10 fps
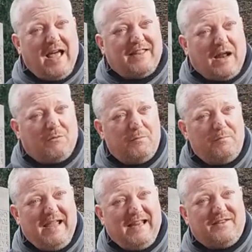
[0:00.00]
that would
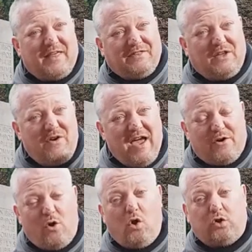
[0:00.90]
mean that the
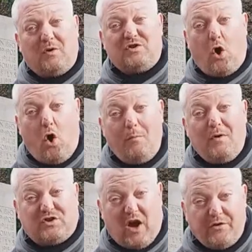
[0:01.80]
Rare Old was
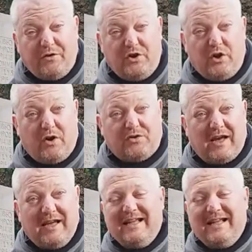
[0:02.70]
almost 100 euros,